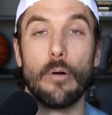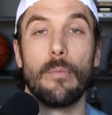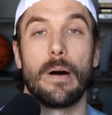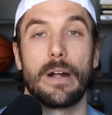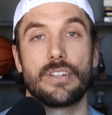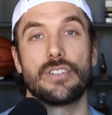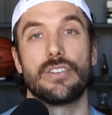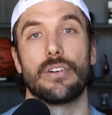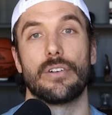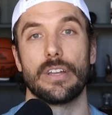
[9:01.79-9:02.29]

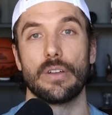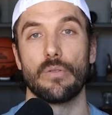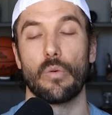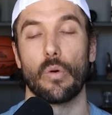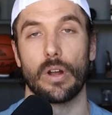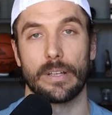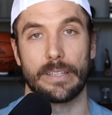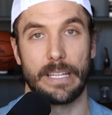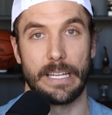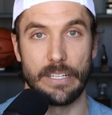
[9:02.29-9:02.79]
much dirty
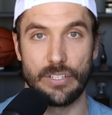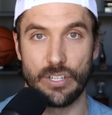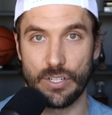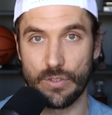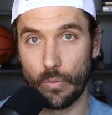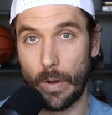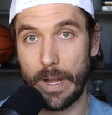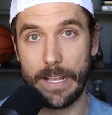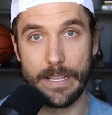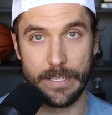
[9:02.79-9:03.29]
work that he just
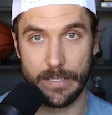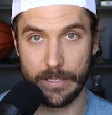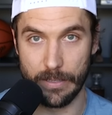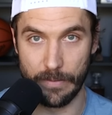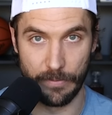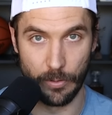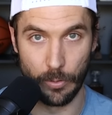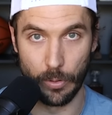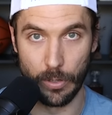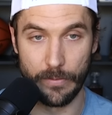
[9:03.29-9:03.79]
raises the
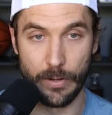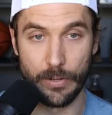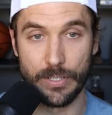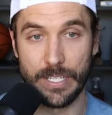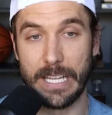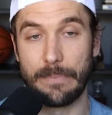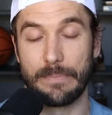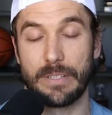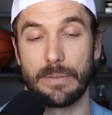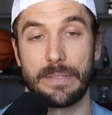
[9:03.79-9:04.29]
floor of your
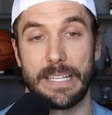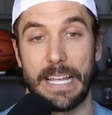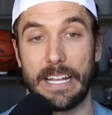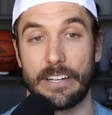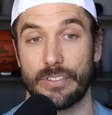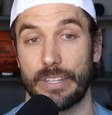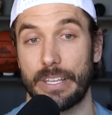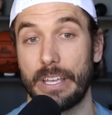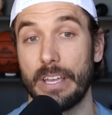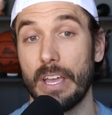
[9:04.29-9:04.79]
team
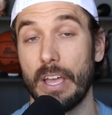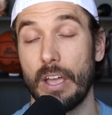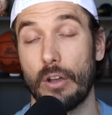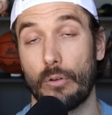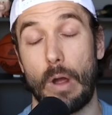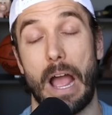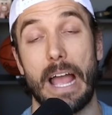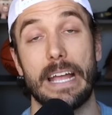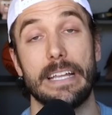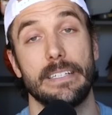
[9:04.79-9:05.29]
substantially.
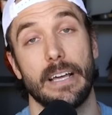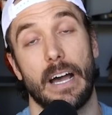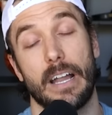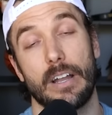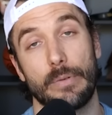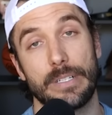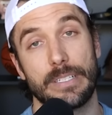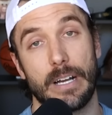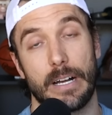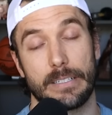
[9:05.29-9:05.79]
Ryan Dunn,
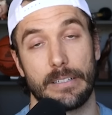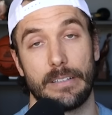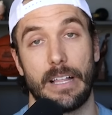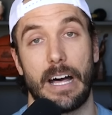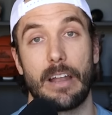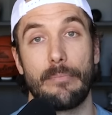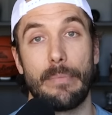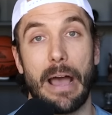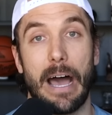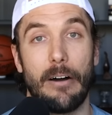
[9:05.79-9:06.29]
we talked a
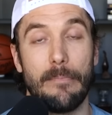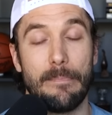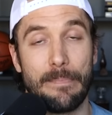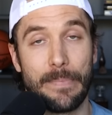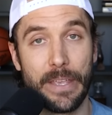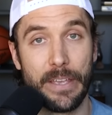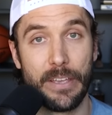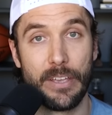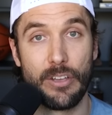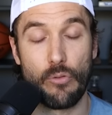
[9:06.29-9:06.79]
lot
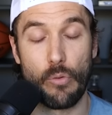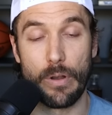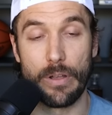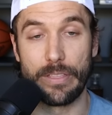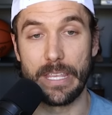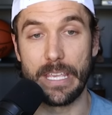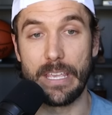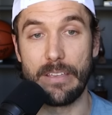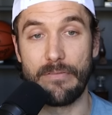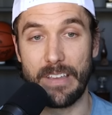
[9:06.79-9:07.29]
about with
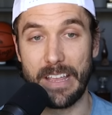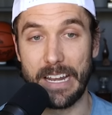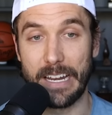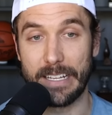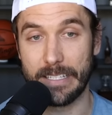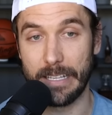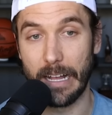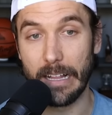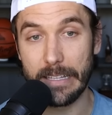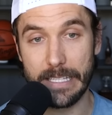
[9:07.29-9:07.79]
the Phoenix
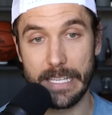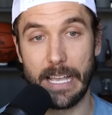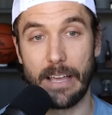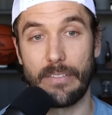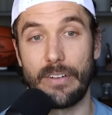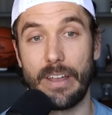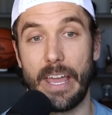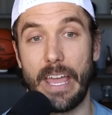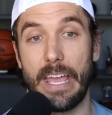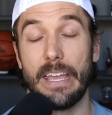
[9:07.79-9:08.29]
Suns the
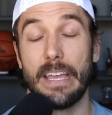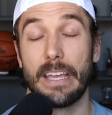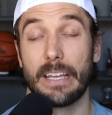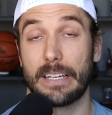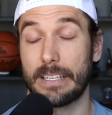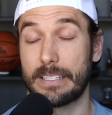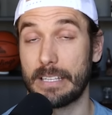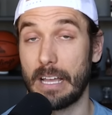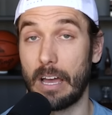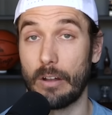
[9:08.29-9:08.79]
other day.
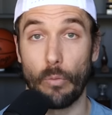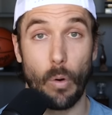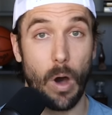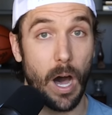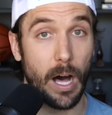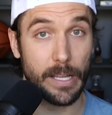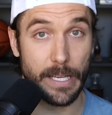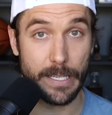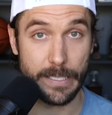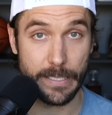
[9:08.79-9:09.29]
Kasan
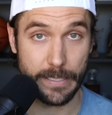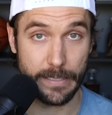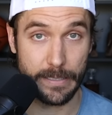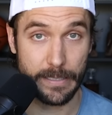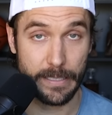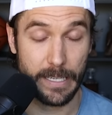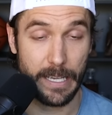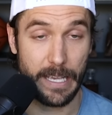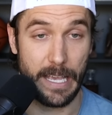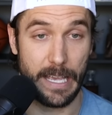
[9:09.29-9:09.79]
Wallace
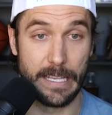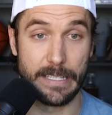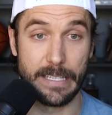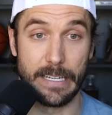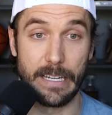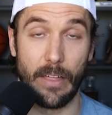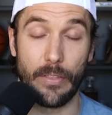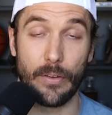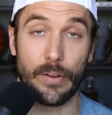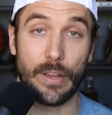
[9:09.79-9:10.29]
is
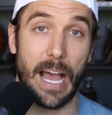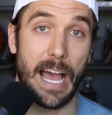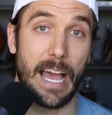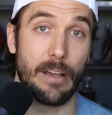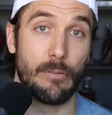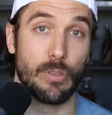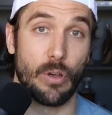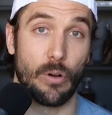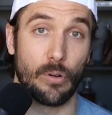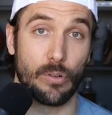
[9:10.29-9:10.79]
another guy
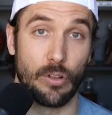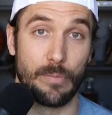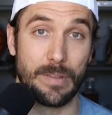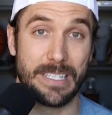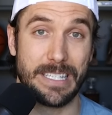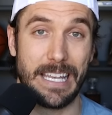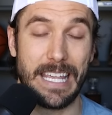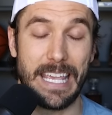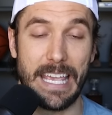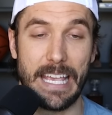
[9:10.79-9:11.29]
with Oklahoma
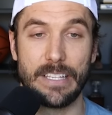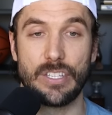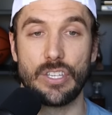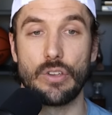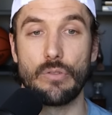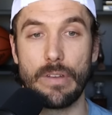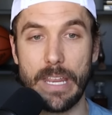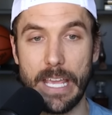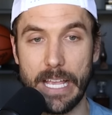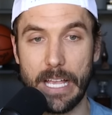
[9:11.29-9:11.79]
City. His
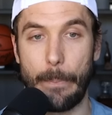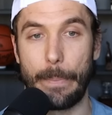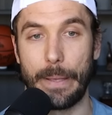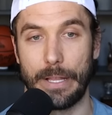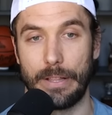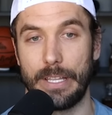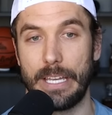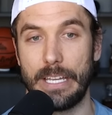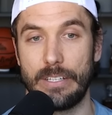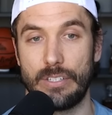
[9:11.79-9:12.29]
unique
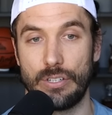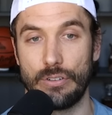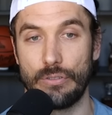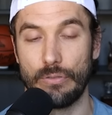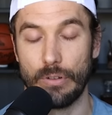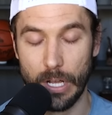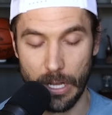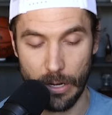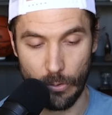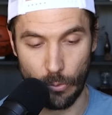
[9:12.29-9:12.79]
ability to
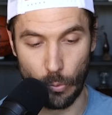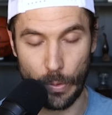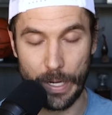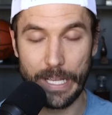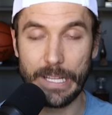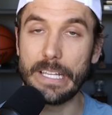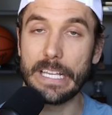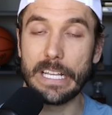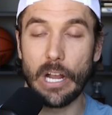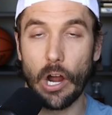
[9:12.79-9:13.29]

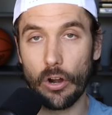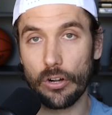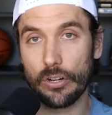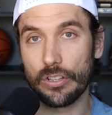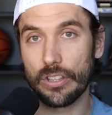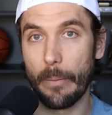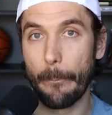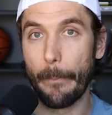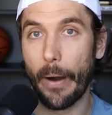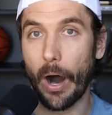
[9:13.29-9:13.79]
really
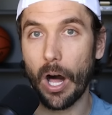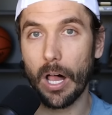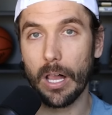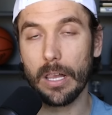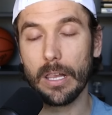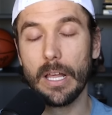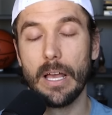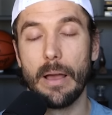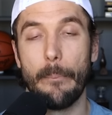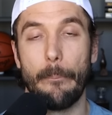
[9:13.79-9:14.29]
guard the
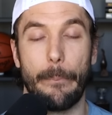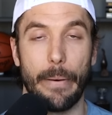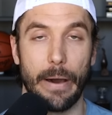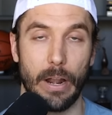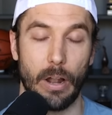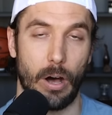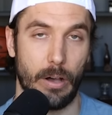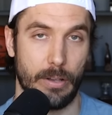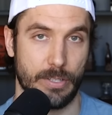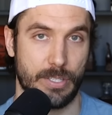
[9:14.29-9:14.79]
ball, but
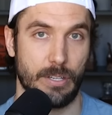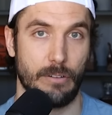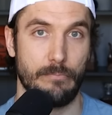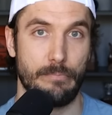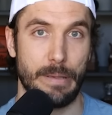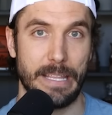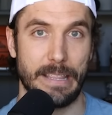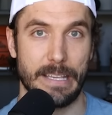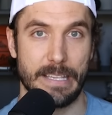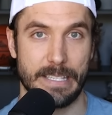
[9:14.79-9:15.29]
also
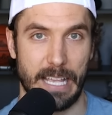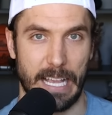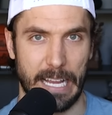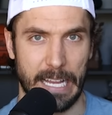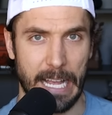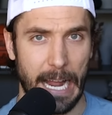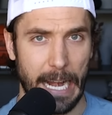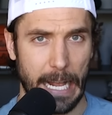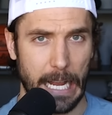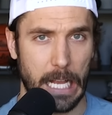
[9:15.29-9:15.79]
be this like
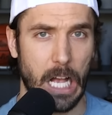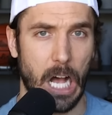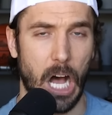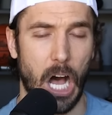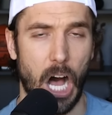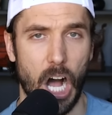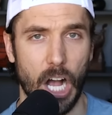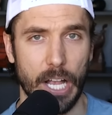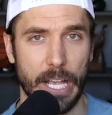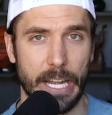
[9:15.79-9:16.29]
kind of
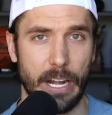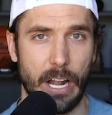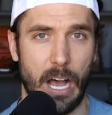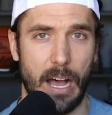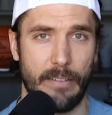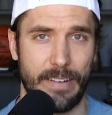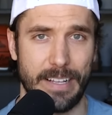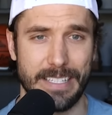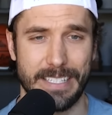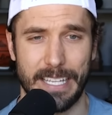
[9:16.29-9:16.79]
cog in an
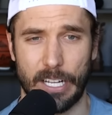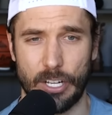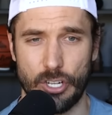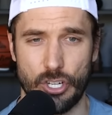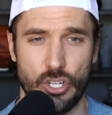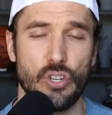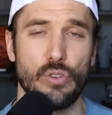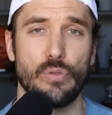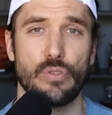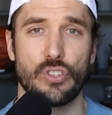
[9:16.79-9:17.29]
offense that can
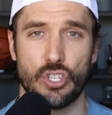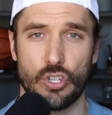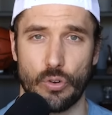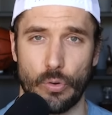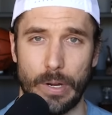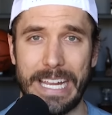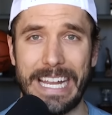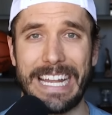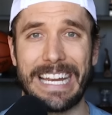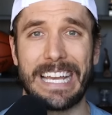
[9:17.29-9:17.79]
shoot,
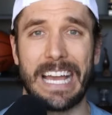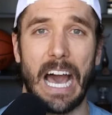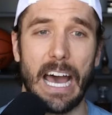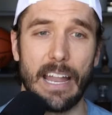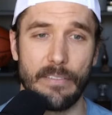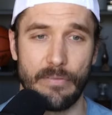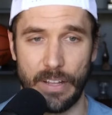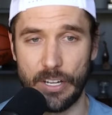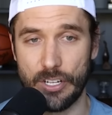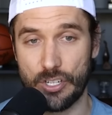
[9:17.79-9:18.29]
screen,
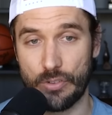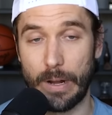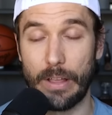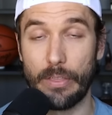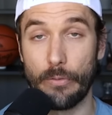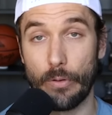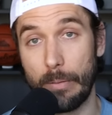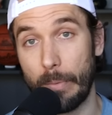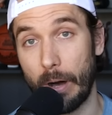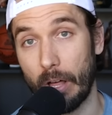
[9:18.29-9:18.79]
cut, finish around
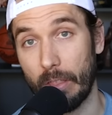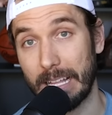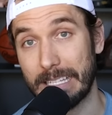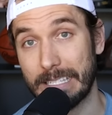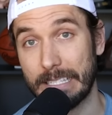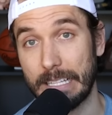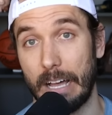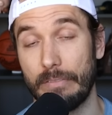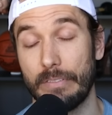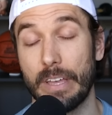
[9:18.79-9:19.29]
the rim, all that
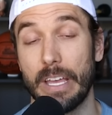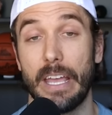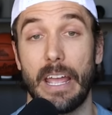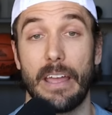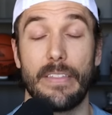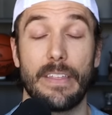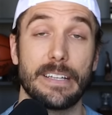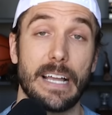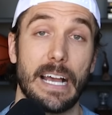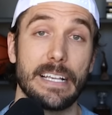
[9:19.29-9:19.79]
stuff.
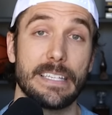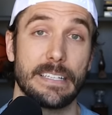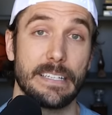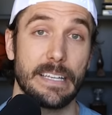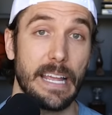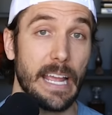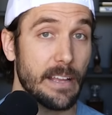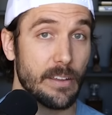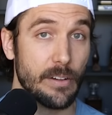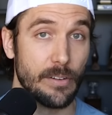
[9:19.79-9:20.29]
And then Dyson
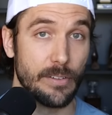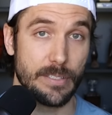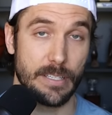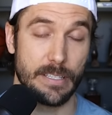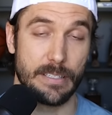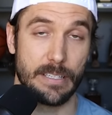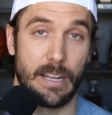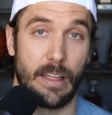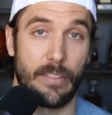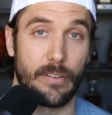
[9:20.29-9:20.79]
Daniels
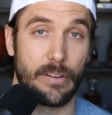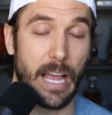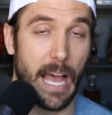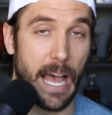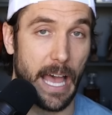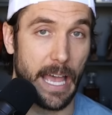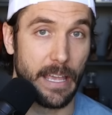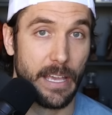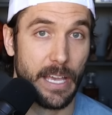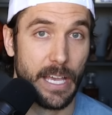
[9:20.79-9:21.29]
is another
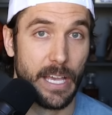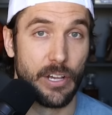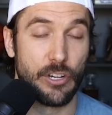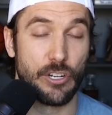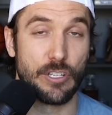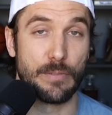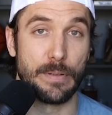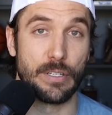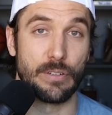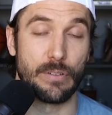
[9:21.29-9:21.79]
guy
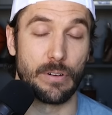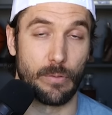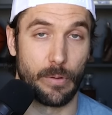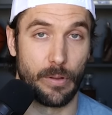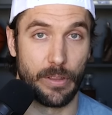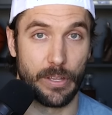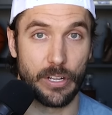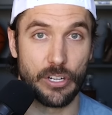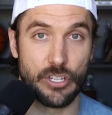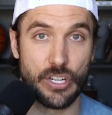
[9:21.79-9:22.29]
who's been doing a
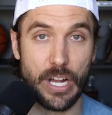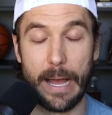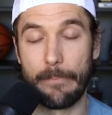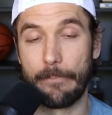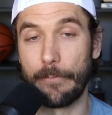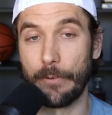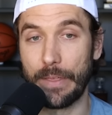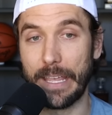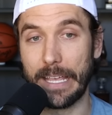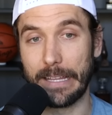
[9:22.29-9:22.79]
really good job
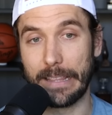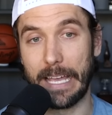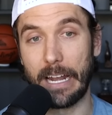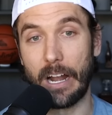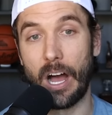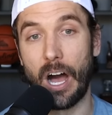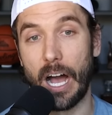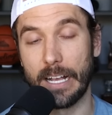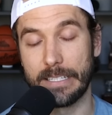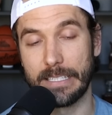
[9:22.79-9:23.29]
for the Atlanta
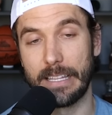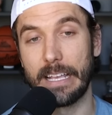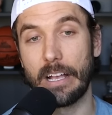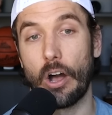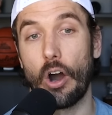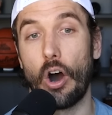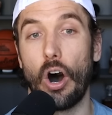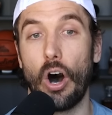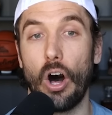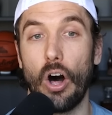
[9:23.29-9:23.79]
Hawks. I think
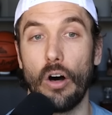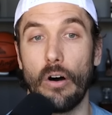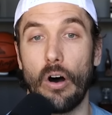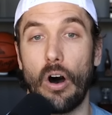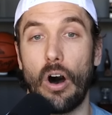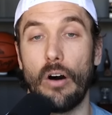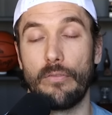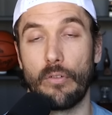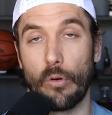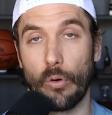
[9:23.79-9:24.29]
all
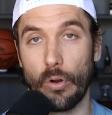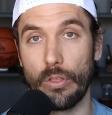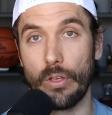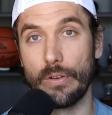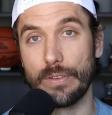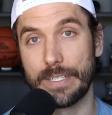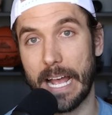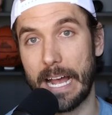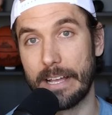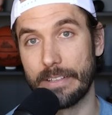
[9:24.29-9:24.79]
four of
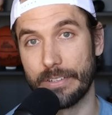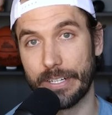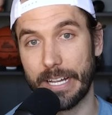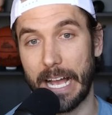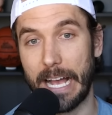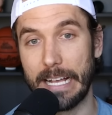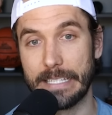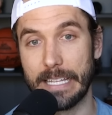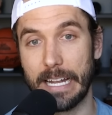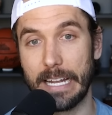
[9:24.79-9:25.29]
those guys are
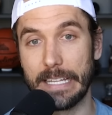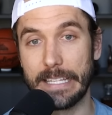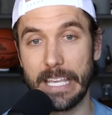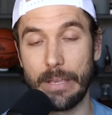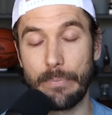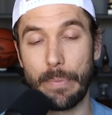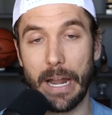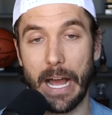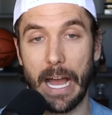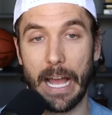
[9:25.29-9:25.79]
guys that I'd
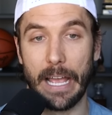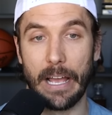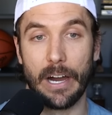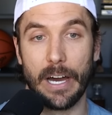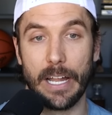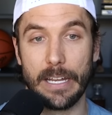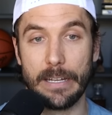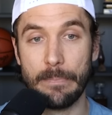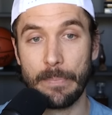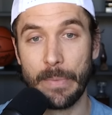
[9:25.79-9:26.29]
keep an eye
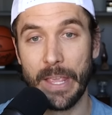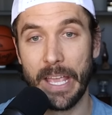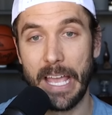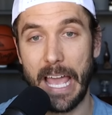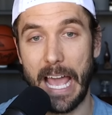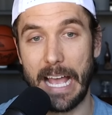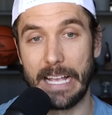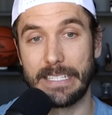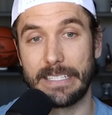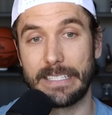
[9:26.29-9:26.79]
on
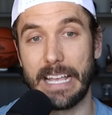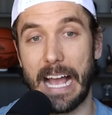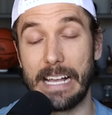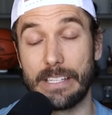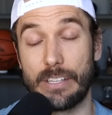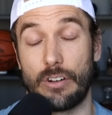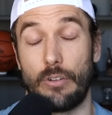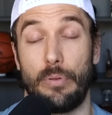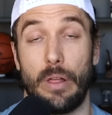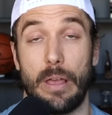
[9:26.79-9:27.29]
as guys
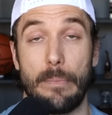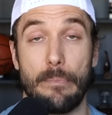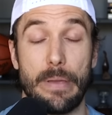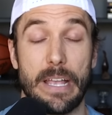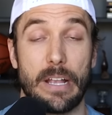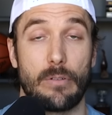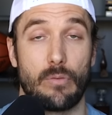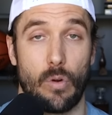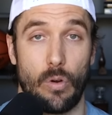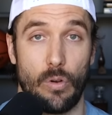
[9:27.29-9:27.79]
that'll play
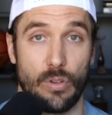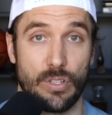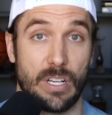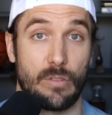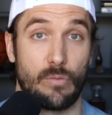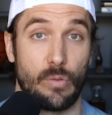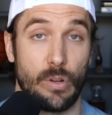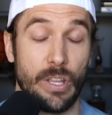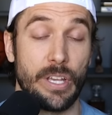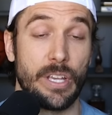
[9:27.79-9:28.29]
big roles
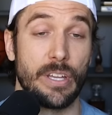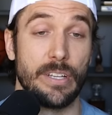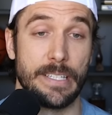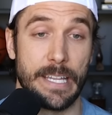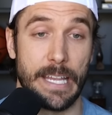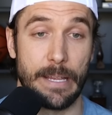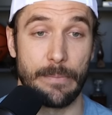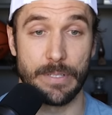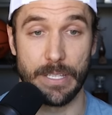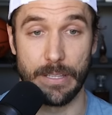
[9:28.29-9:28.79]
on really good
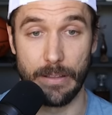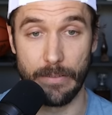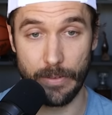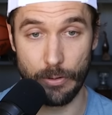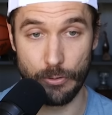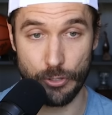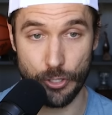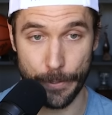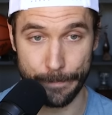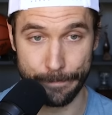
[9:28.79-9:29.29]
teams in the
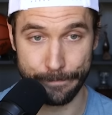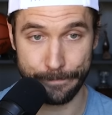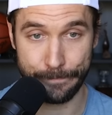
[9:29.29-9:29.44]
future.